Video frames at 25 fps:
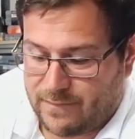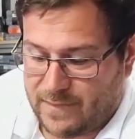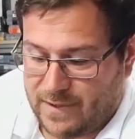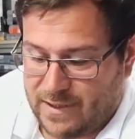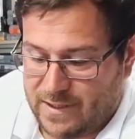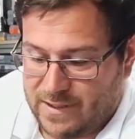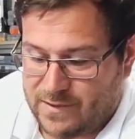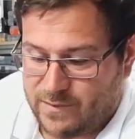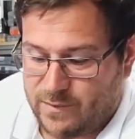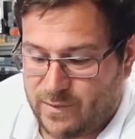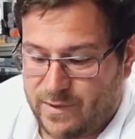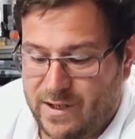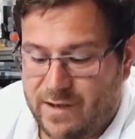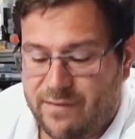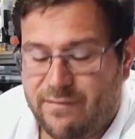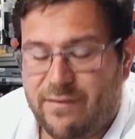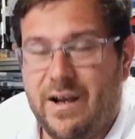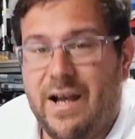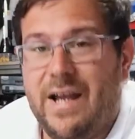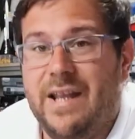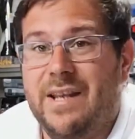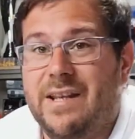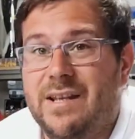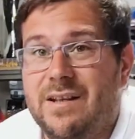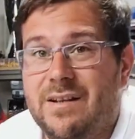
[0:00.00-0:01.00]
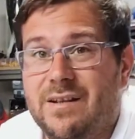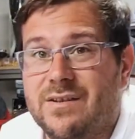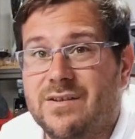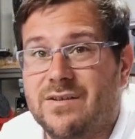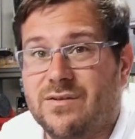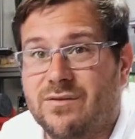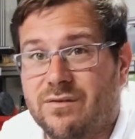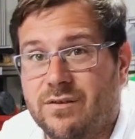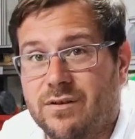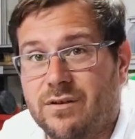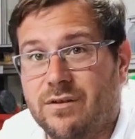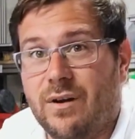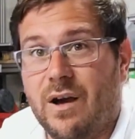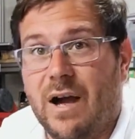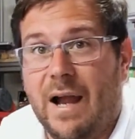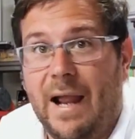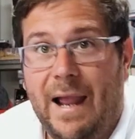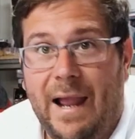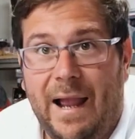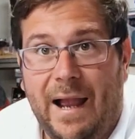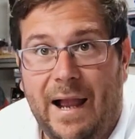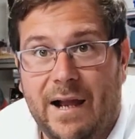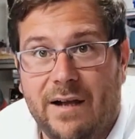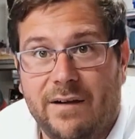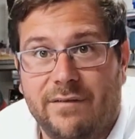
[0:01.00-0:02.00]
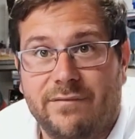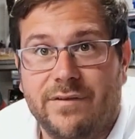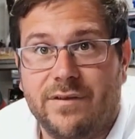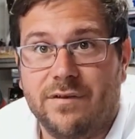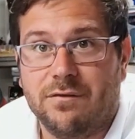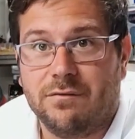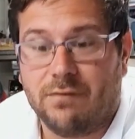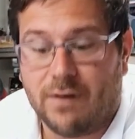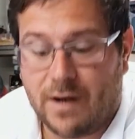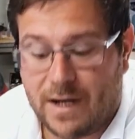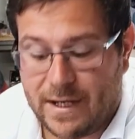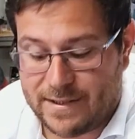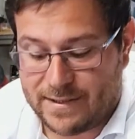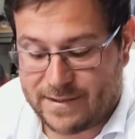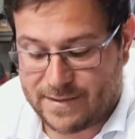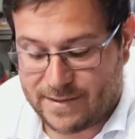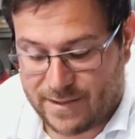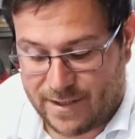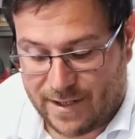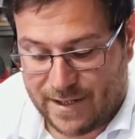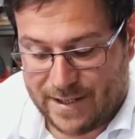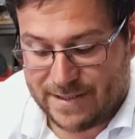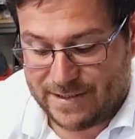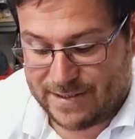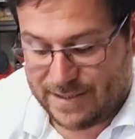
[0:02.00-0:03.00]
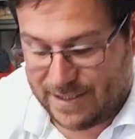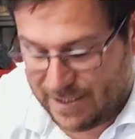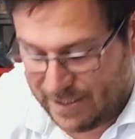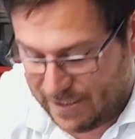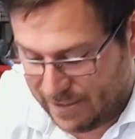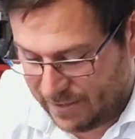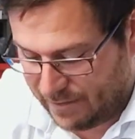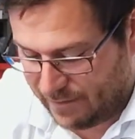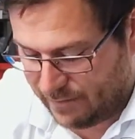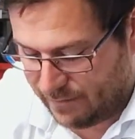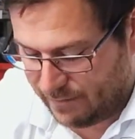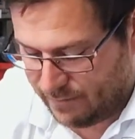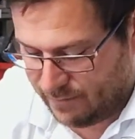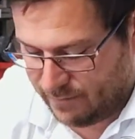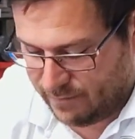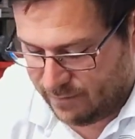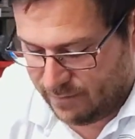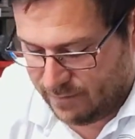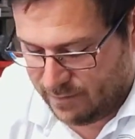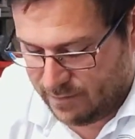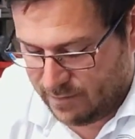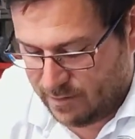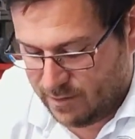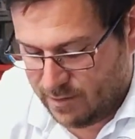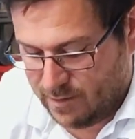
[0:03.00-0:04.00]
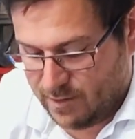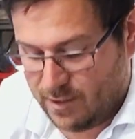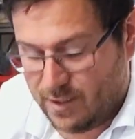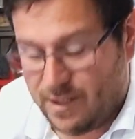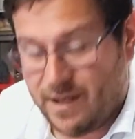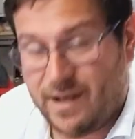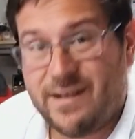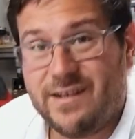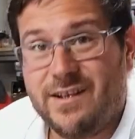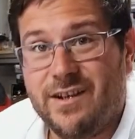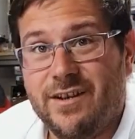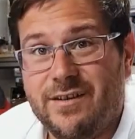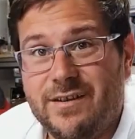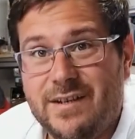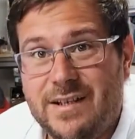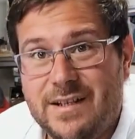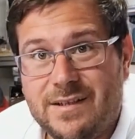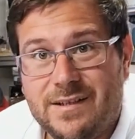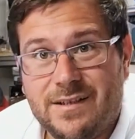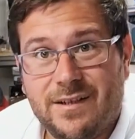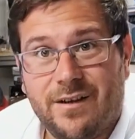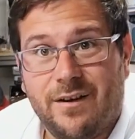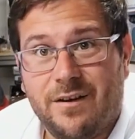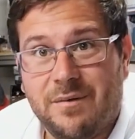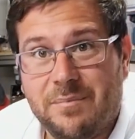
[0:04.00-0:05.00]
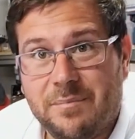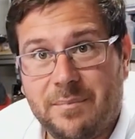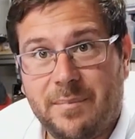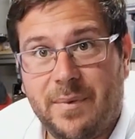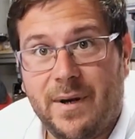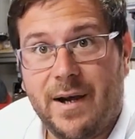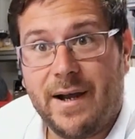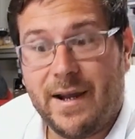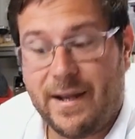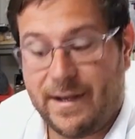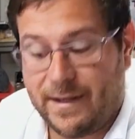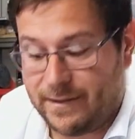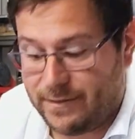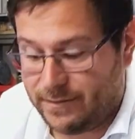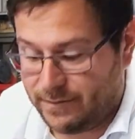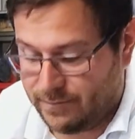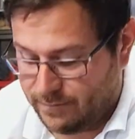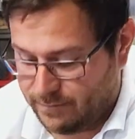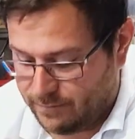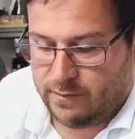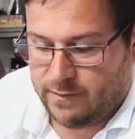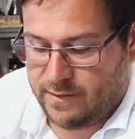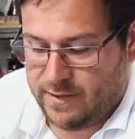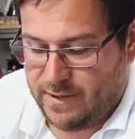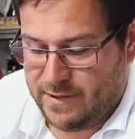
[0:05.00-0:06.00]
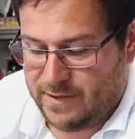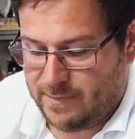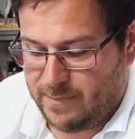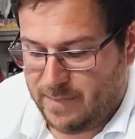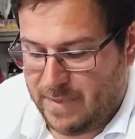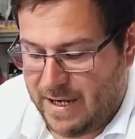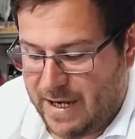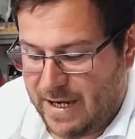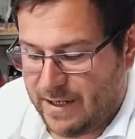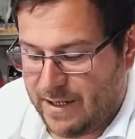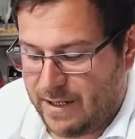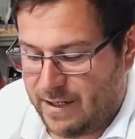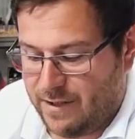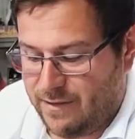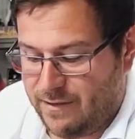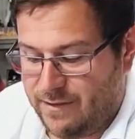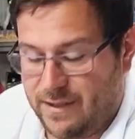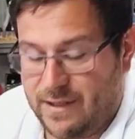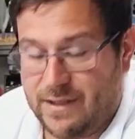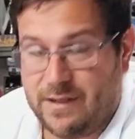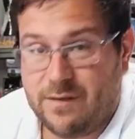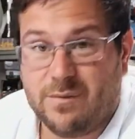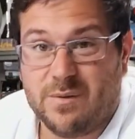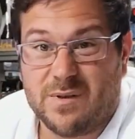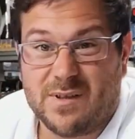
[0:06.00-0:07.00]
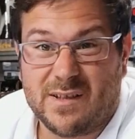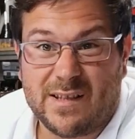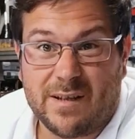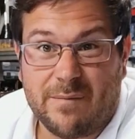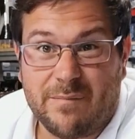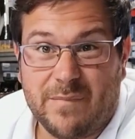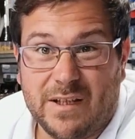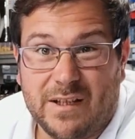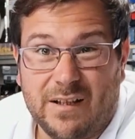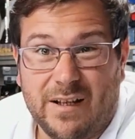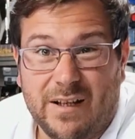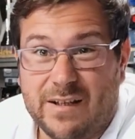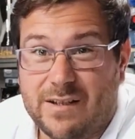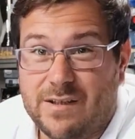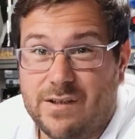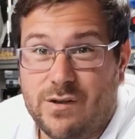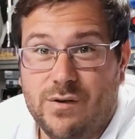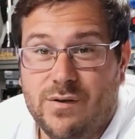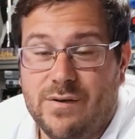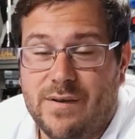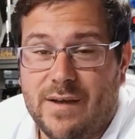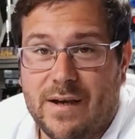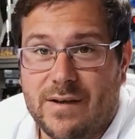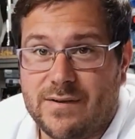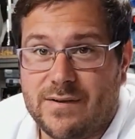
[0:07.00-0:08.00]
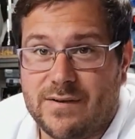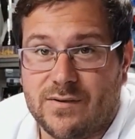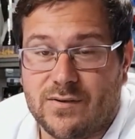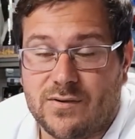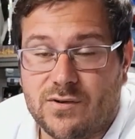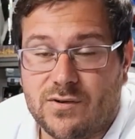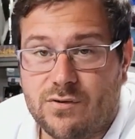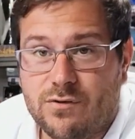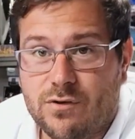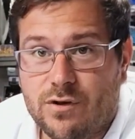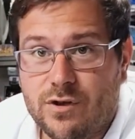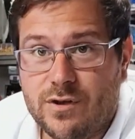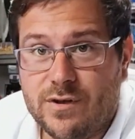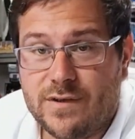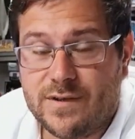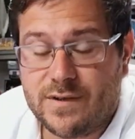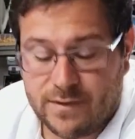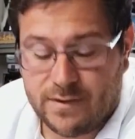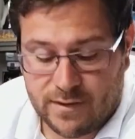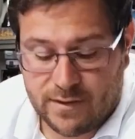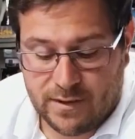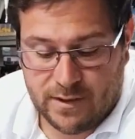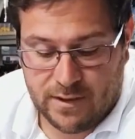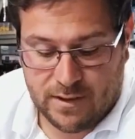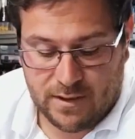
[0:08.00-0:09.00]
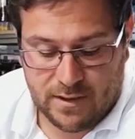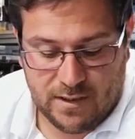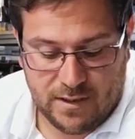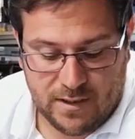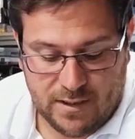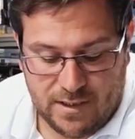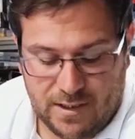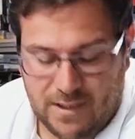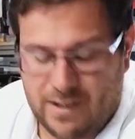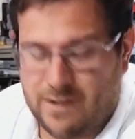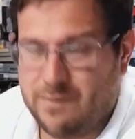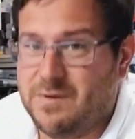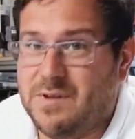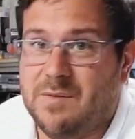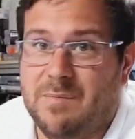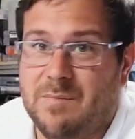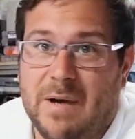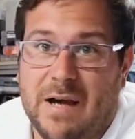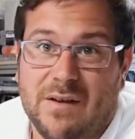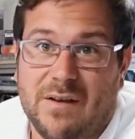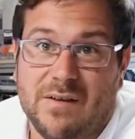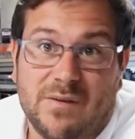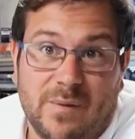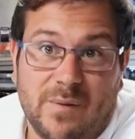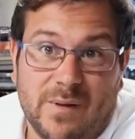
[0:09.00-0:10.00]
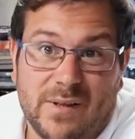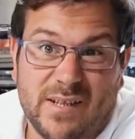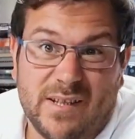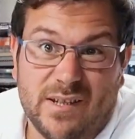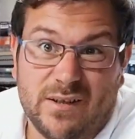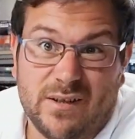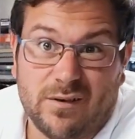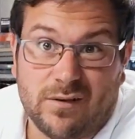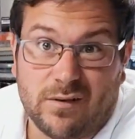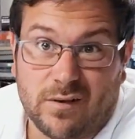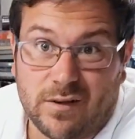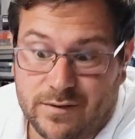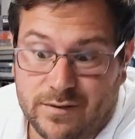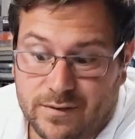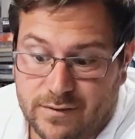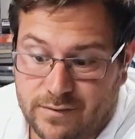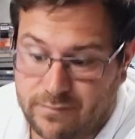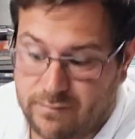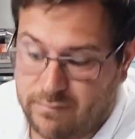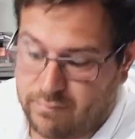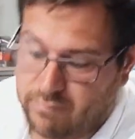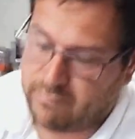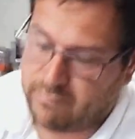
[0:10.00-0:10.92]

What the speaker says: And whenever I need a screw, I have the right size here. I don't need to go and buy it. This pack, I think, was something like 2,000 screws, and it was about €20.